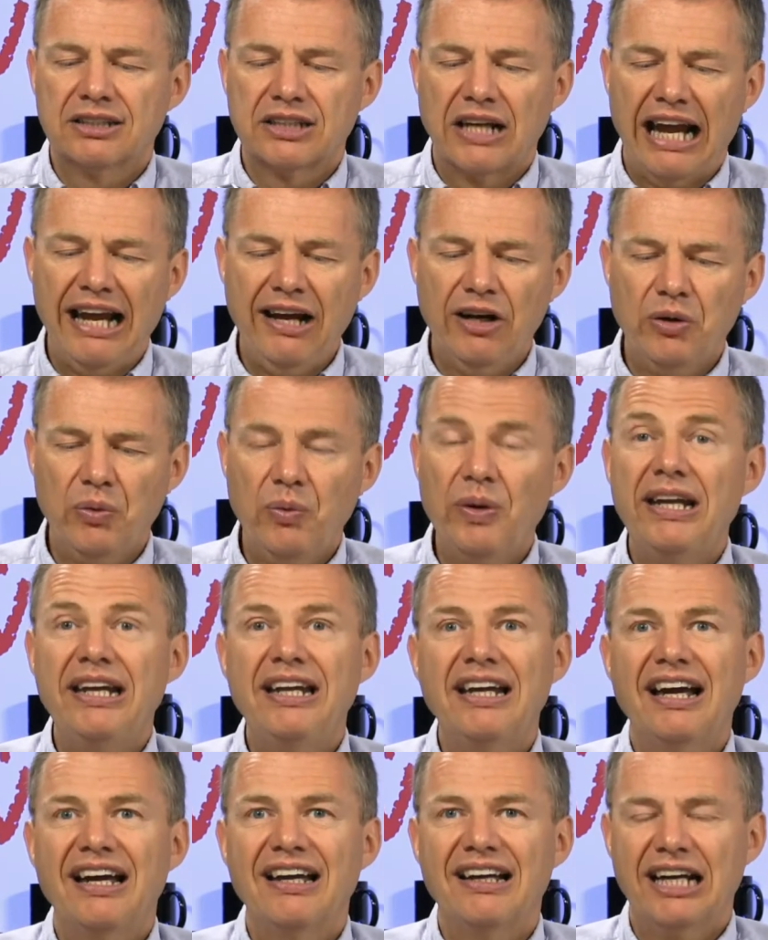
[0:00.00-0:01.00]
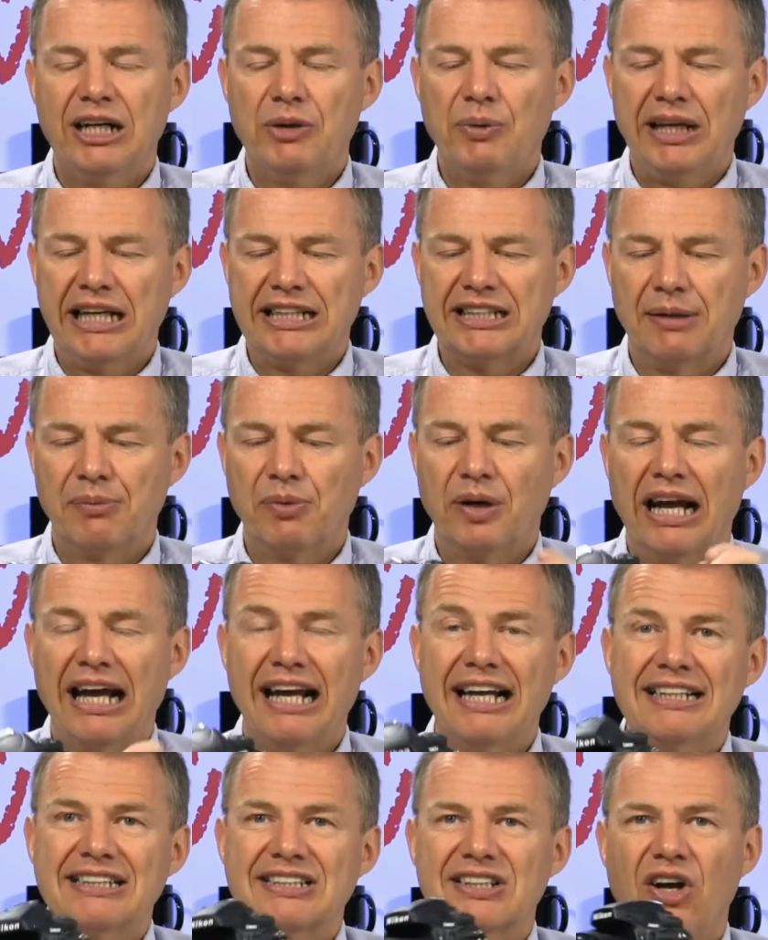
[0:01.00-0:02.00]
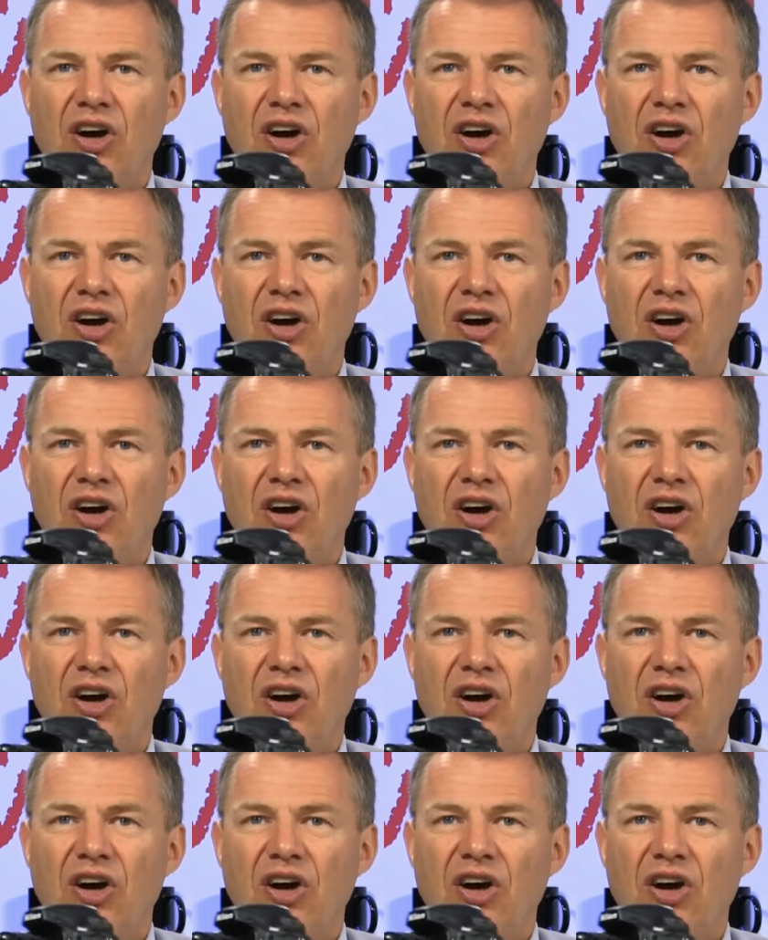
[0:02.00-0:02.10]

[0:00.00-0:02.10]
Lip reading: So how do we connect up? Well, it has